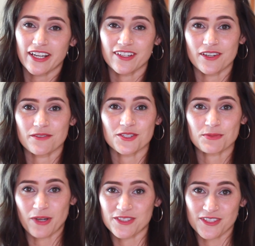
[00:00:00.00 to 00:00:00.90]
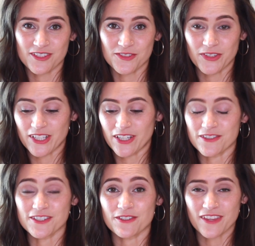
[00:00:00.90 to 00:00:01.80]
kind enough to sponsor this
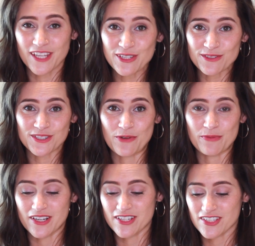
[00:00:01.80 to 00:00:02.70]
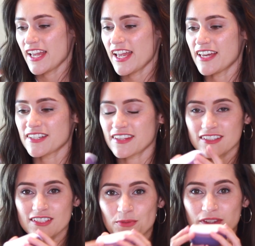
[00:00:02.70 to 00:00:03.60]
video, so thank you so much. And
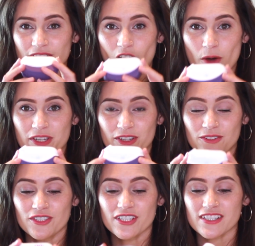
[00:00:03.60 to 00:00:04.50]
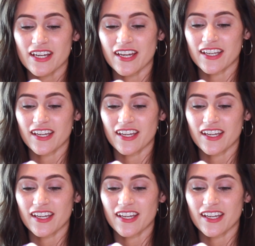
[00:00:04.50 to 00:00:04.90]
this is what the Calmigo looks like.